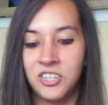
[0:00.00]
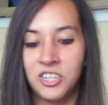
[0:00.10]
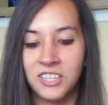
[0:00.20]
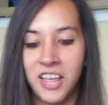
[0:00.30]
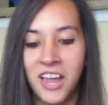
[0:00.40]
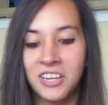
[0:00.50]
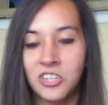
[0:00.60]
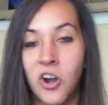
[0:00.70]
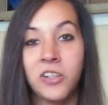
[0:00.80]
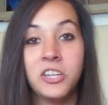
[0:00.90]
and she's like
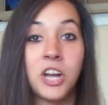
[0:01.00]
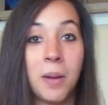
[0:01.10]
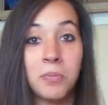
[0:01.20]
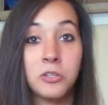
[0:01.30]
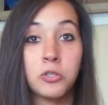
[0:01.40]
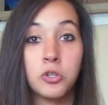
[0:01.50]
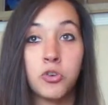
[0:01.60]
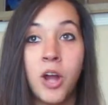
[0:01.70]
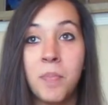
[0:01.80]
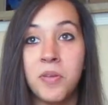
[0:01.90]
Charlie Chaplin's The
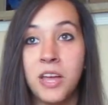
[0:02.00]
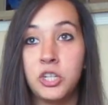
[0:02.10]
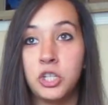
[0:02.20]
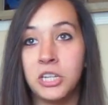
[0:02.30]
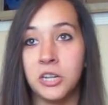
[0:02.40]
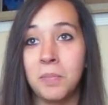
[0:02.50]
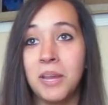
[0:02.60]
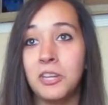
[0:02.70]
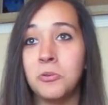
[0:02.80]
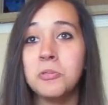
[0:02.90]
Tramp in that she can
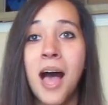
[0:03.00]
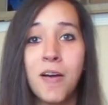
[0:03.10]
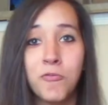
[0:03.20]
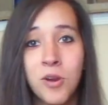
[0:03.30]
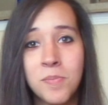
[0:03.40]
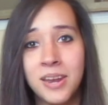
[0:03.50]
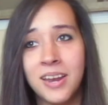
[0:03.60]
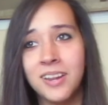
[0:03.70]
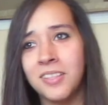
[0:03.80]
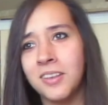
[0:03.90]
make you laugh one
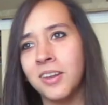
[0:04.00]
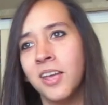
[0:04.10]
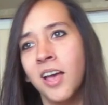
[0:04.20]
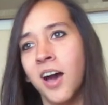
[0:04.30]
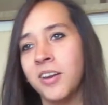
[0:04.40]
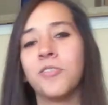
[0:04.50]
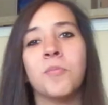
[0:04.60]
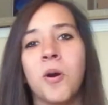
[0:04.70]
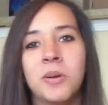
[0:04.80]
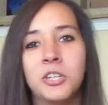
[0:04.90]
minute, and then
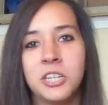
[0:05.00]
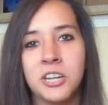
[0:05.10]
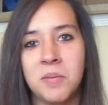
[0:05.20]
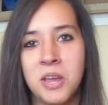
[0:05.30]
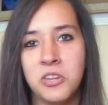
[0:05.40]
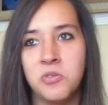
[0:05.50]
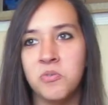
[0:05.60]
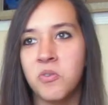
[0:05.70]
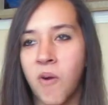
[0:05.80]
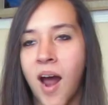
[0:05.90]
another moment she can make
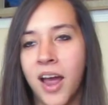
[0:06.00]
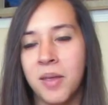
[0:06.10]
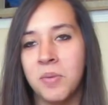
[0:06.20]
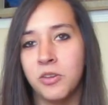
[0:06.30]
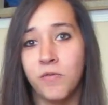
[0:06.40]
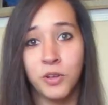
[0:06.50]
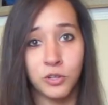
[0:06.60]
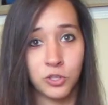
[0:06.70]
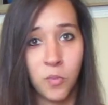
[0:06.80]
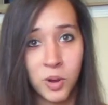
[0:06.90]
you cry, make you
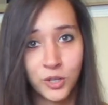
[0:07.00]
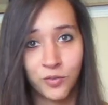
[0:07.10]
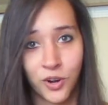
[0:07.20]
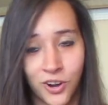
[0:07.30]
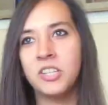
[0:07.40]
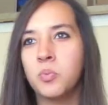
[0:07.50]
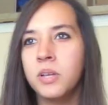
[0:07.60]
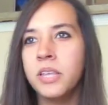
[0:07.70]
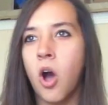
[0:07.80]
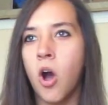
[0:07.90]
feel so much for her. It's
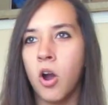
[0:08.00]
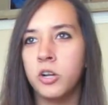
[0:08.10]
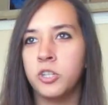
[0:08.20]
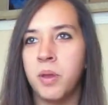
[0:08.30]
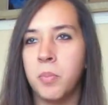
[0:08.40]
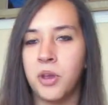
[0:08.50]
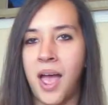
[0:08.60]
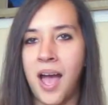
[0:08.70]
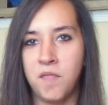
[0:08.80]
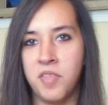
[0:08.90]
really hard to be able to
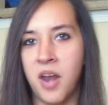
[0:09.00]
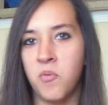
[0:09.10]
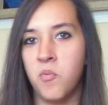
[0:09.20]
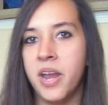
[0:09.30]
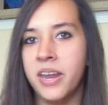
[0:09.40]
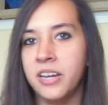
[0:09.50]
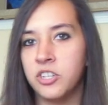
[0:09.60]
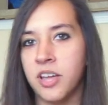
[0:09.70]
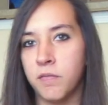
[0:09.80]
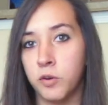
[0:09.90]
have that
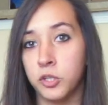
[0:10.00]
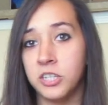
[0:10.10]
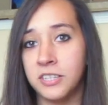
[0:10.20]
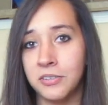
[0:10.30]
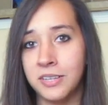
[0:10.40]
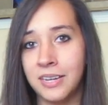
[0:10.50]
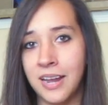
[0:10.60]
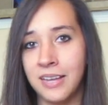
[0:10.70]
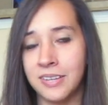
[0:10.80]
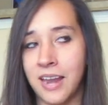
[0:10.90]
range, that
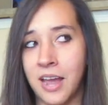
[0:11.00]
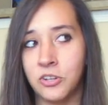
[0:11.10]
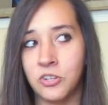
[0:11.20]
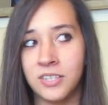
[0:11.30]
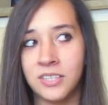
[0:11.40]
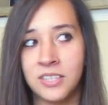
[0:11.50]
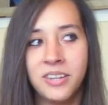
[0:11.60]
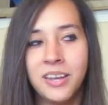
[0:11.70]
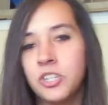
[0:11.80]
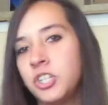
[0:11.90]
versatility as an actress,
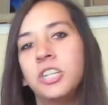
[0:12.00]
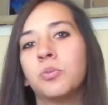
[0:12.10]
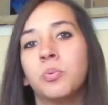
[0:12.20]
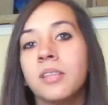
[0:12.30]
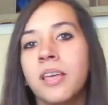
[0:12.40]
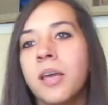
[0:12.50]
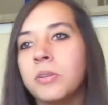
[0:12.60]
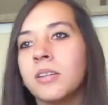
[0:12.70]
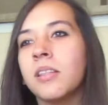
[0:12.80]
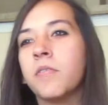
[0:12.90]
yet she's really
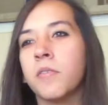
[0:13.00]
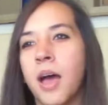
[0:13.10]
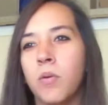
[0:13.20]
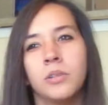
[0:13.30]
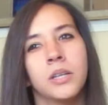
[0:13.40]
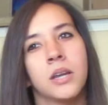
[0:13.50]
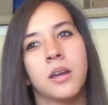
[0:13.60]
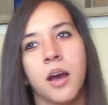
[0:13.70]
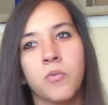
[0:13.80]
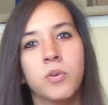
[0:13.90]
able to deliver that really
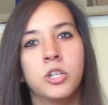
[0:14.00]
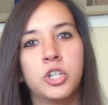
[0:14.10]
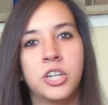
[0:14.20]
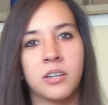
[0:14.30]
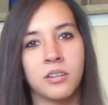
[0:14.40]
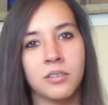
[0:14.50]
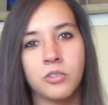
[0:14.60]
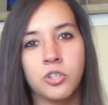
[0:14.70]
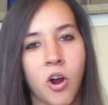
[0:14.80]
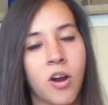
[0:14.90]

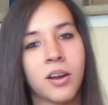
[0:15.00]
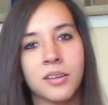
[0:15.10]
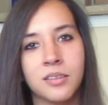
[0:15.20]
gut-wrenching, dark